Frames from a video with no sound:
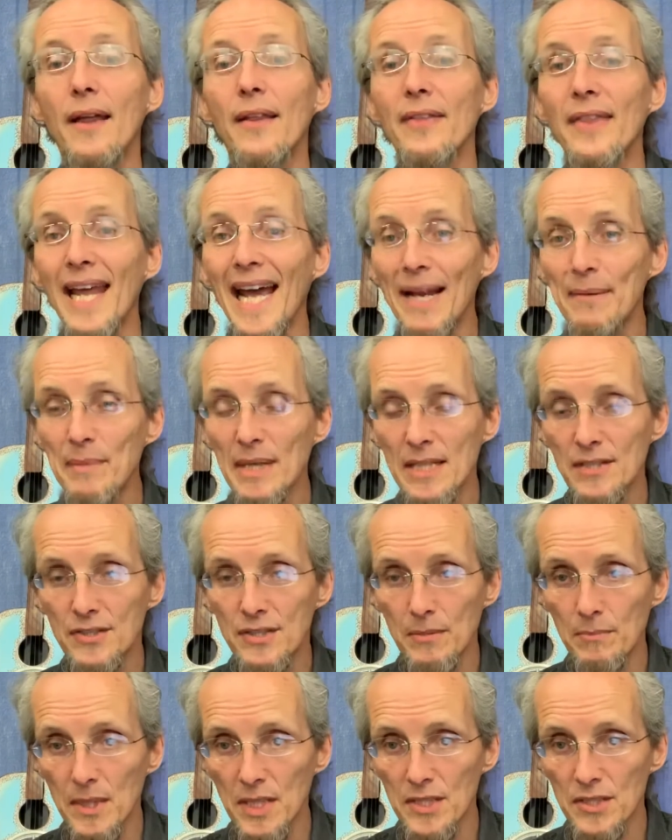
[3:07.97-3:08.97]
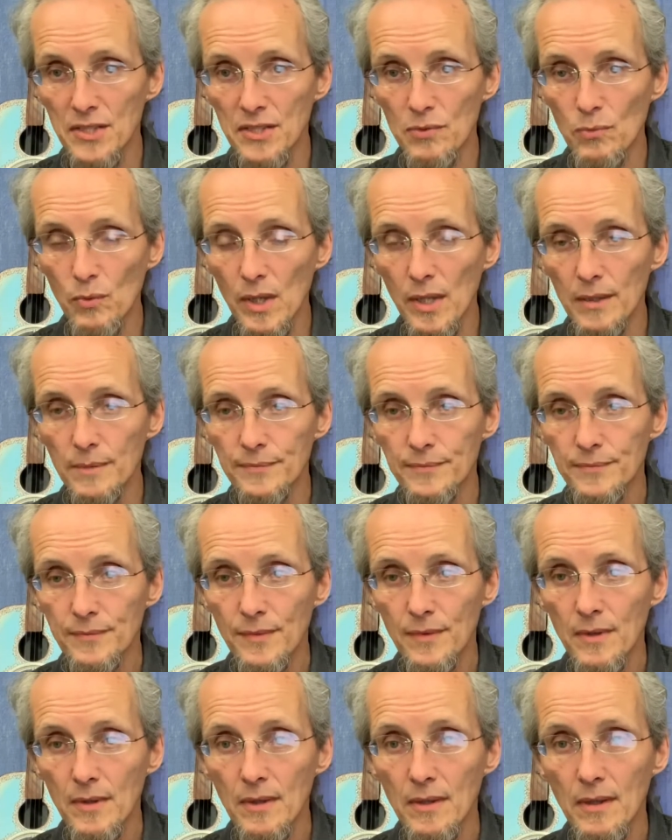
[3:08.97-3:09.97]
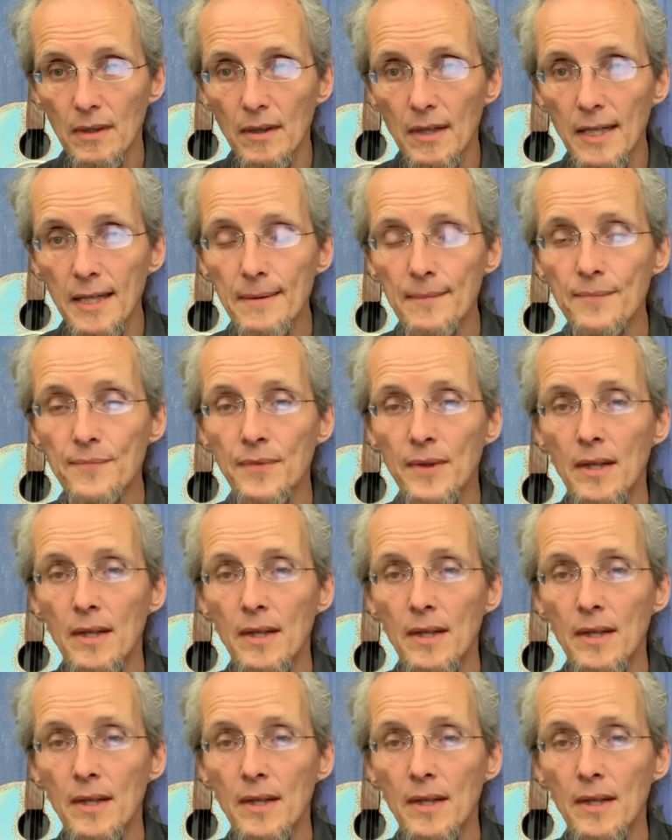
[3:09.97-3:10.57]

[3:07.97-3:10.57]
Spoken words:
That means diminished as well. All right?